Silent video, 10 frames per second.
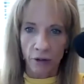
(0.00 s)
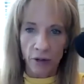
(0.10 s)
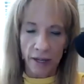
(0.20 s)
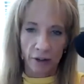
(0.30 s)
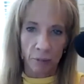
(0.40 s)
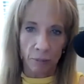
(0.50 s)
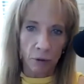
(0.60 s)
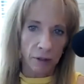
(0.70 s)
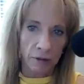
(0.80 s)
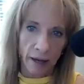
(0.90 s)
So you can actually
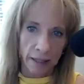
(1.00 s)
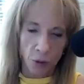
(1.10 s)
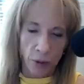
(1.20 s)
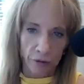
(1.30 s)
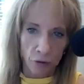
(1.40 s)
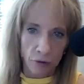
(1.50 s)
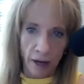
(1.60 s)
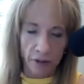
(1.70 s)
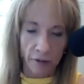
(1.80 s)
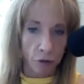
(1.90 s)
put
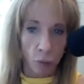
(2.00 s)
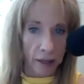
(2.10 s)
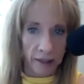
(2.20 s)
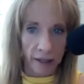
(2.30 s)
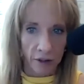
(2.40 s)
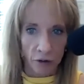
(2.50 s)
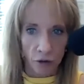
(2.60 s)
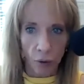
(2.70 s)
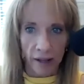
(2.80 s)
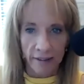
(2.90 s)
IGF directly into
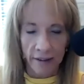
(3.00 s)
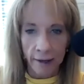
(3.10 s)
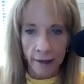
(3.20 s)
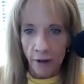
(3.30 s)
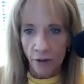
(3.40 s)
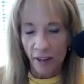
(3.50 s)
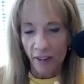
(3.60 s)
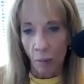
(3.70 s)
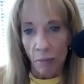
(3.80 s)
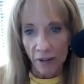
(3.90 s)
joints. Sometimes
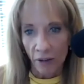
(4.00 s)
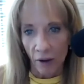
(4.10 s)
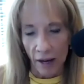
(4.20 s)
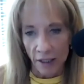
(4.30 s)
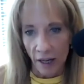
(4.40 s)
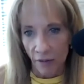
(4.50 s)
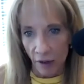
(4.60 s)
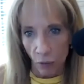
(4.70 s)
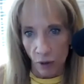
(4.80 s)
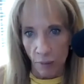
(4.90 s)
I'll mix a little IGF
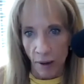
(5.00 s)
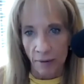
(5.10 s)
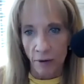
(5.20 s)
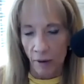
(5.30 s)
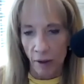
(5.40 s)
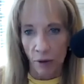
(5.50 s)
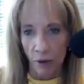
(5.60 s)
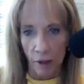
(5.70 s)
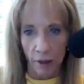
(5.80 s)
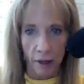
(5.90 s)
in with
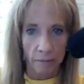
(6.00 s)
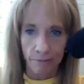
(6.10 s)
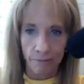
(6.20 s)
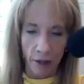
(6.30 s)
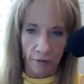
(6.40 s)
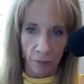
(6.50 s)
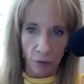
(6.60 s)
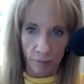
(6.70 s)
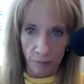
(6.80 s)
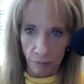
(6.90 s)
if I'm
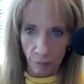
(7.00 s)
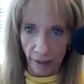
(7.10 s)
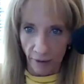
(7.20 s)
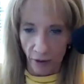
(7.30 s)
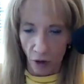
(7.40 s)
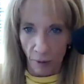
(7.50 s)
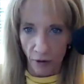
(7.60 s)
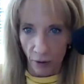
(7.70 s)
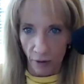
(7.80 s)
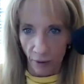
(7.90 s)
doing platelet
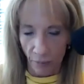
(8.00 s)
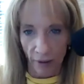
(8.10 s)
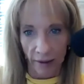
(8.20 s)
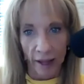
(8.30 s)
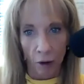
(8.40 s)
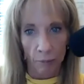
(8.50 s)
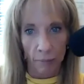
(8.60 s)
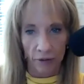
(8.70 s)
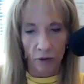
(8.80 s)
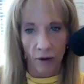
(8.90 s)
therapies or something like that, I'll
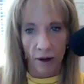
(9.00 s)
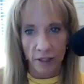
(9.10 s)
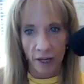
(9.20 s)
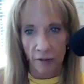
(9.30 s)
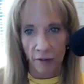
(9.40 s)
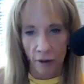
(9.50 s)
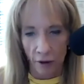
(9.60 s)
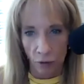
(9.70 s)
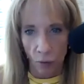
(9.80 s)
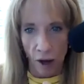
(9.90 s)
mix a little IGF in there
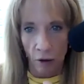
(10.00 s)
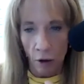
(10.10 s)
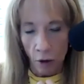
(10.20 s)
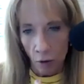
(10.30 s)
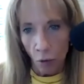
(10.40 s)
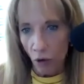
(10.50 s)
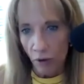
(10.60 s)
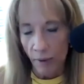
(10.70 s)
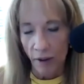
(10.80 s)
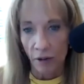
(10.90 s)
as well. Or
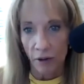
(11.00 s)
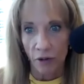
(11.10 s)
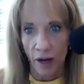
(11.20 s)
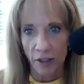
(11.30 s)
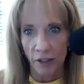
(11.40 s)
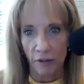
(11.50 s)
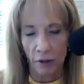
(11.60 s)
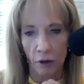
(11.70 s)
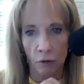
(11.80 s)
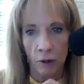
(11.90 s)
sometimes I'll just do IGF
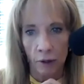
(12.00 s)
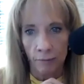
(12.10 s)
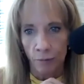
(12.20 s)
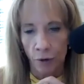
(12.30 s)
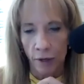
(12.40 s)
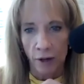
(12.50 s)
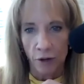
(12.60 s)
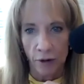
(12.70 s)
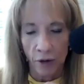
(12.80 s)
alone for an injury.